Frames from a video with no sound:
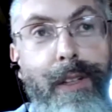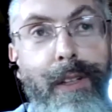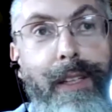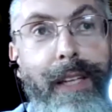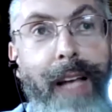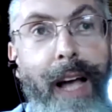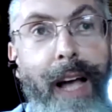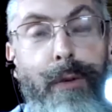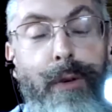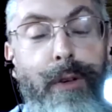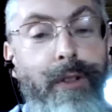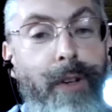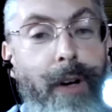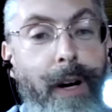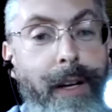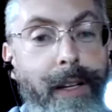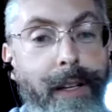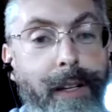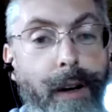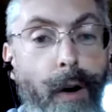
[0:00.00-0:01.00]

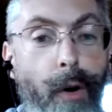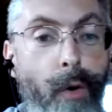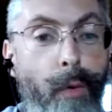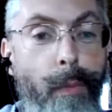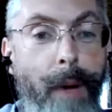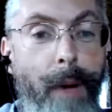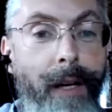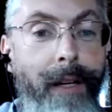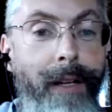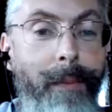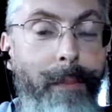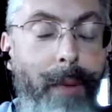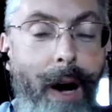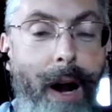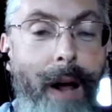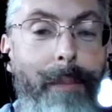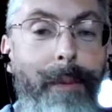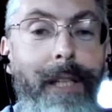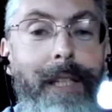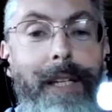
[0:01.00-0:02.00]
Counter-Strike Go money?
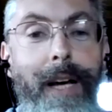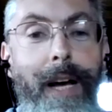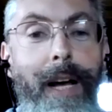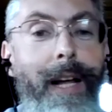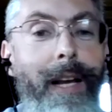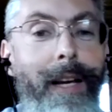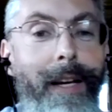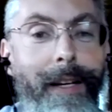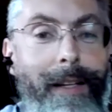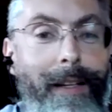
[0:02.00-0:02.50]
Probably not.